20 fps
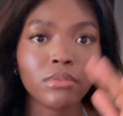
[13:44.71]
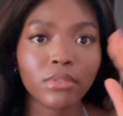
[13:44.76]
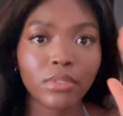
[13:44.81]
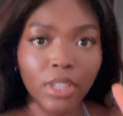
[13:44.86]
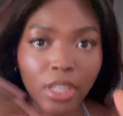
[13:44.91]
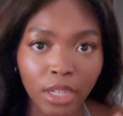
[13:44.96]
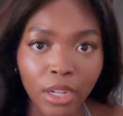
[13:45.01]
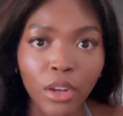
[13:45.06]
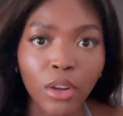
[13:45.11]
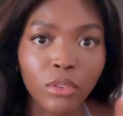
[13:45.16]

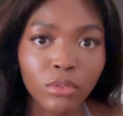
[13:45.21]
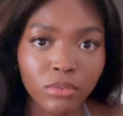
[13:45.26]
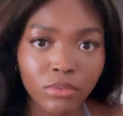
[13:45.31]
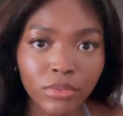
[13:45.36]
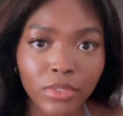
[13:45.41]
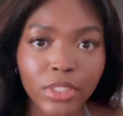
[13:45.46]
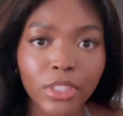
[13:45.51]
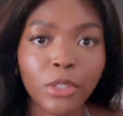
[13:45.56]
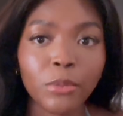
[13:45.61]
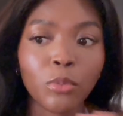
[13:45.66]

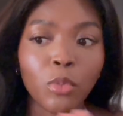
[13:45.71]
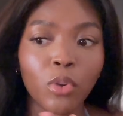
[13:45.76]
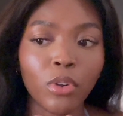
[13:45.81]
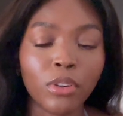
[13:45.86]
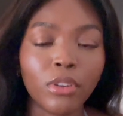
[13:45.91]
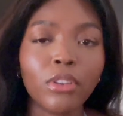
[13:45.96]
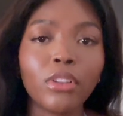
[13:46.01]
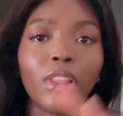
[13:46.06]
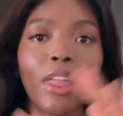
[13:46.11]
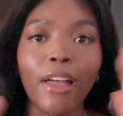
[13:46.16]
your
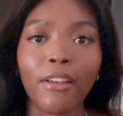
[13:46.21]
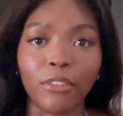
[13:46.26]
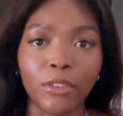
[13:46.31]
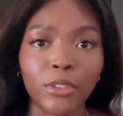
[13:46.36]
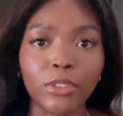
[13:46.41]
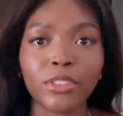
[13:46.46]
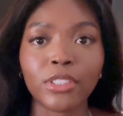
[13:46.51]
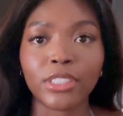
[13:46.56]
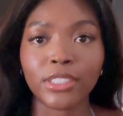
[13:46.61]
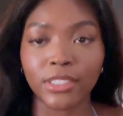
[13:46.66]
moral
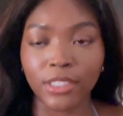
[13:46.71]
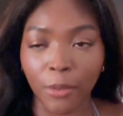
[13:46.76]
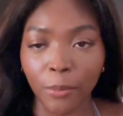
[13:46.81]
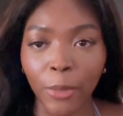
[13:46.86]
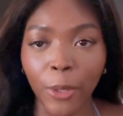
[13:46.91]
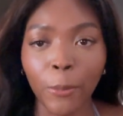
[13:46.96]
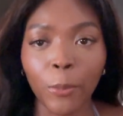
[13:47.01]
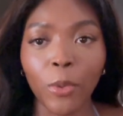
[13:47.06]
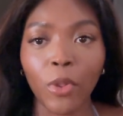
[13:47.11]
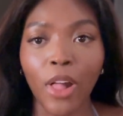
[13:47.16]
levels, because some
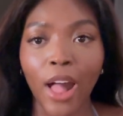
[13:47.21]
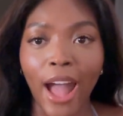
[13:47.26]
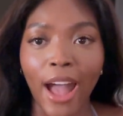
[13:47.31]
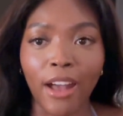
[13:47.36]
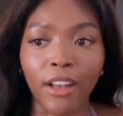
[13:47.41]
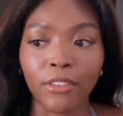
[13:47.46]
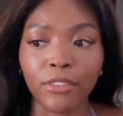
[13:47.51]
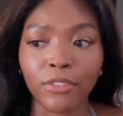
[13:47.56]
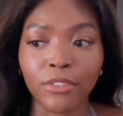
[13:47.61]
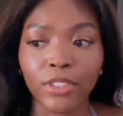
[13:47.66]
people
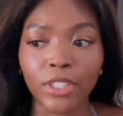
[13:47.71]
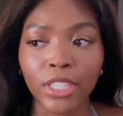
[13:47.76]
have